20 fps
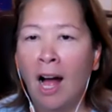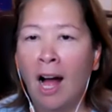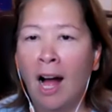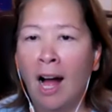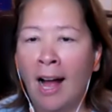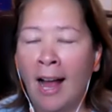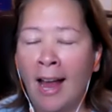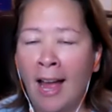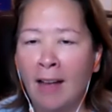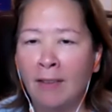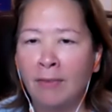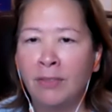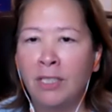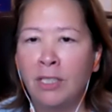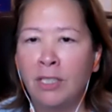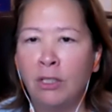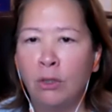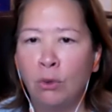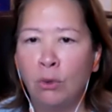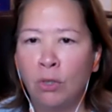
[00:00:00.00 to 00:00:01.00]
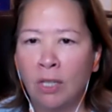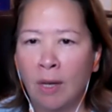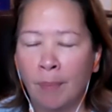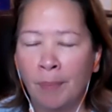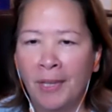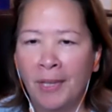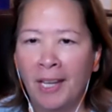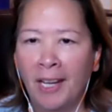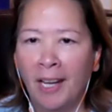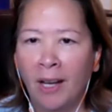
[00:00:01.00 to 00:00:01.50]
I have to do
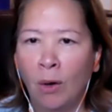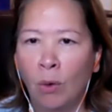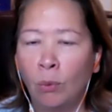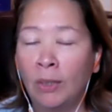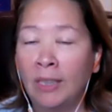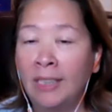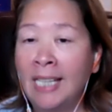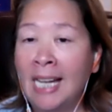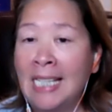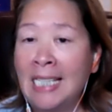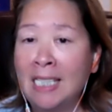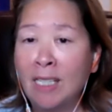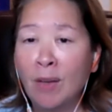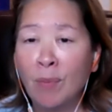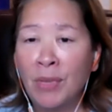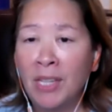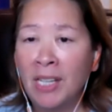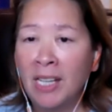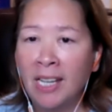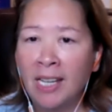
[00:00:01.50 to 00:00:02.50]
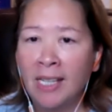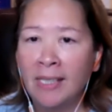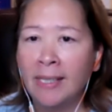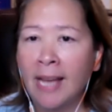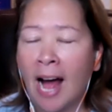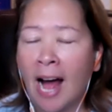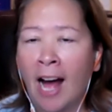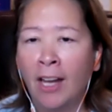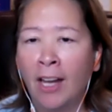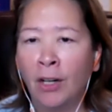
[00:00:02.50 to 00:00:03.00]
something. What that something mm is,
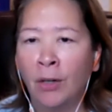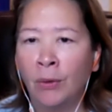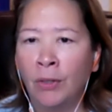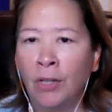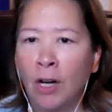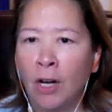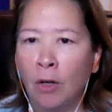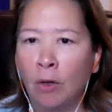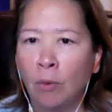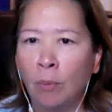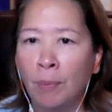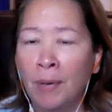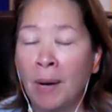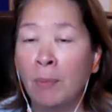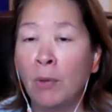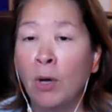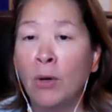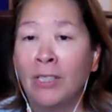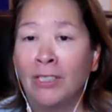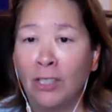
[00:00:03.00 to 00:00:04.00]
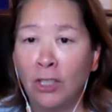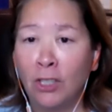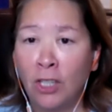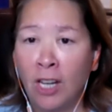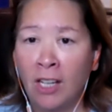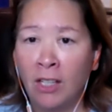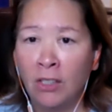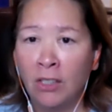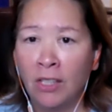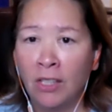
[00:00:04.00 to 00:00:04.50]
I don't know, but I'm going to
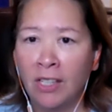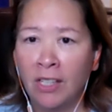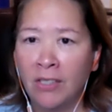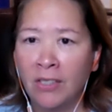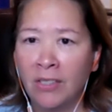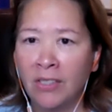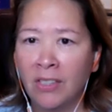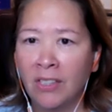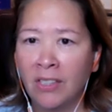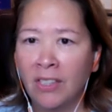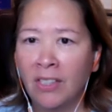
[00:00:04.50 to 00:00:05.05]
change this.